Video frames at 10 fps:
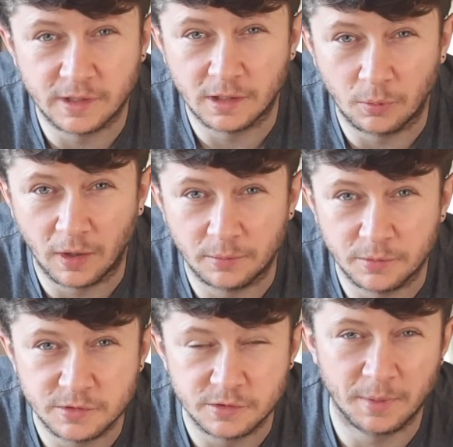kilowatt
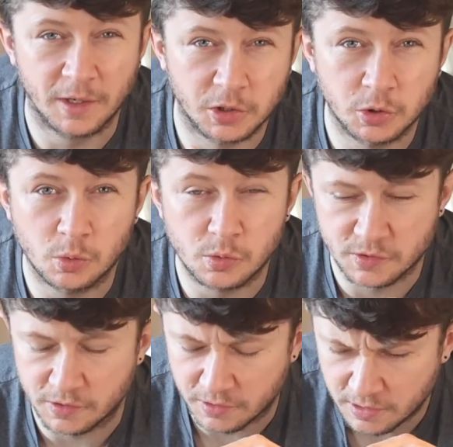hours. So it's about a
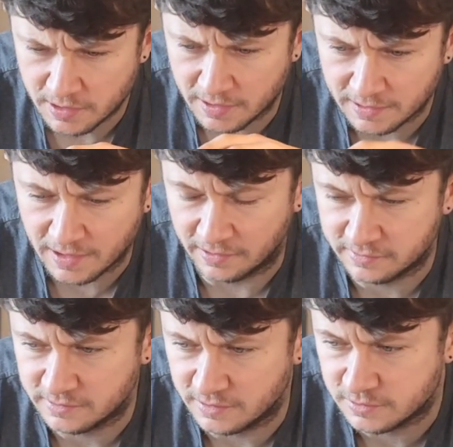quarter
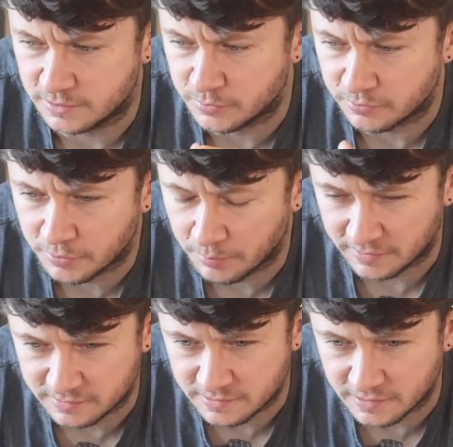less in terms of
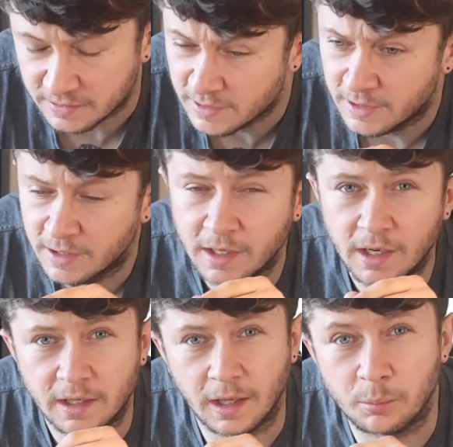capacity.
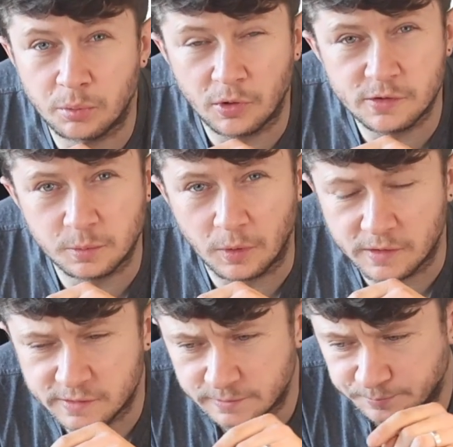Now, price
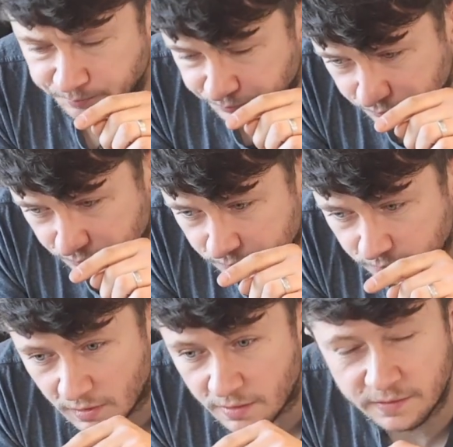wise,
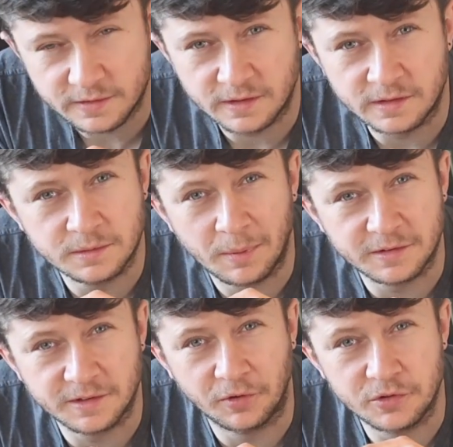this thing's about
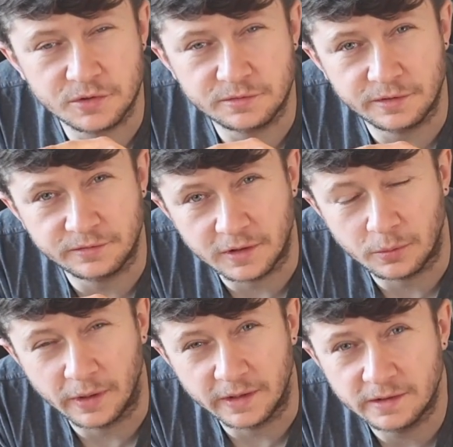750
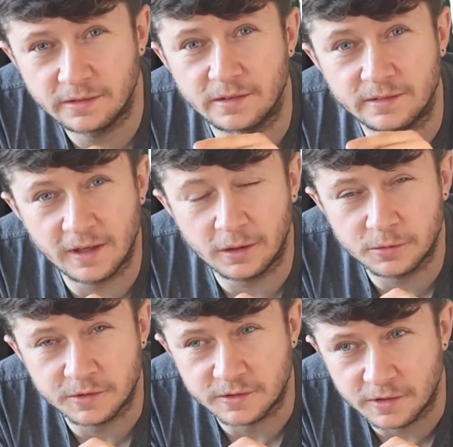quid. The
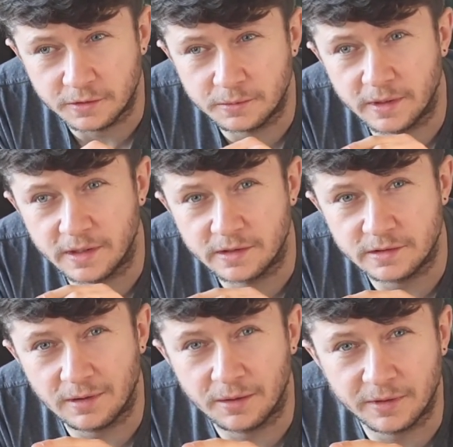Delta 2 is
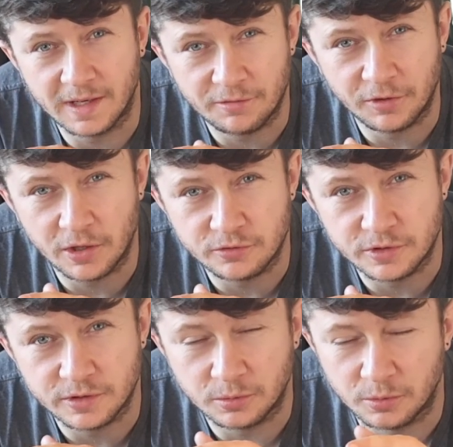around
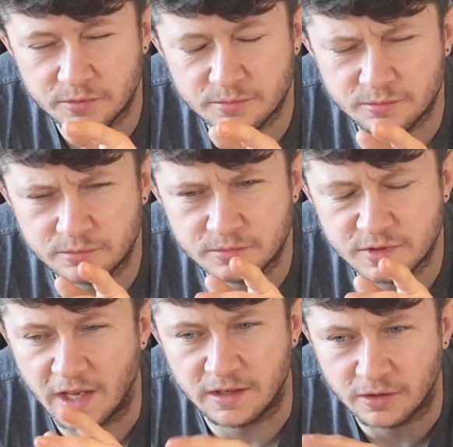1100 or
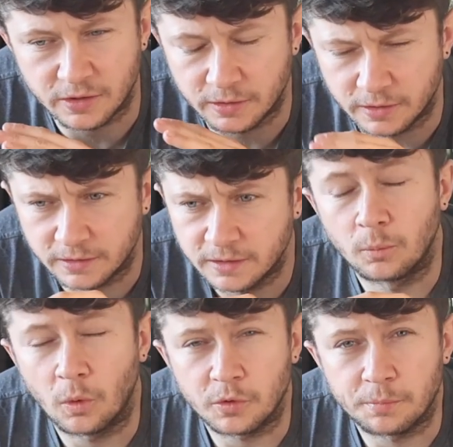1099.
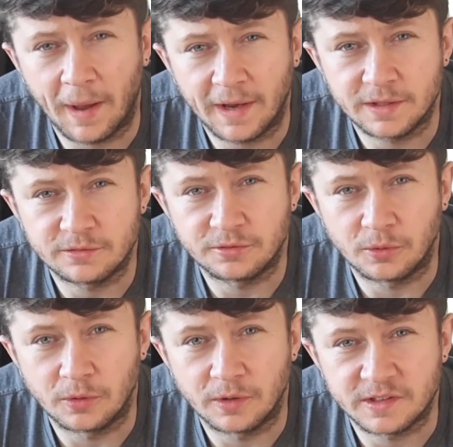What you're paying
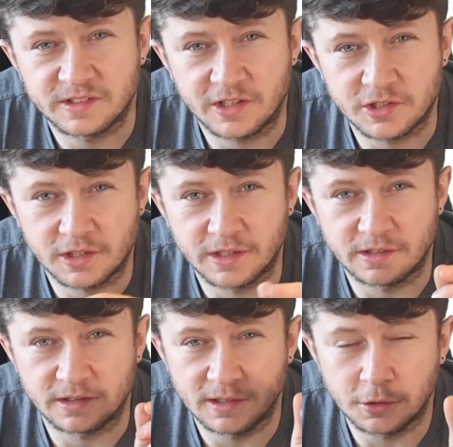for essentially
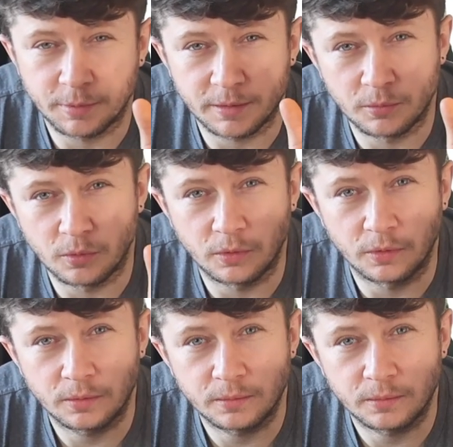is a little bit more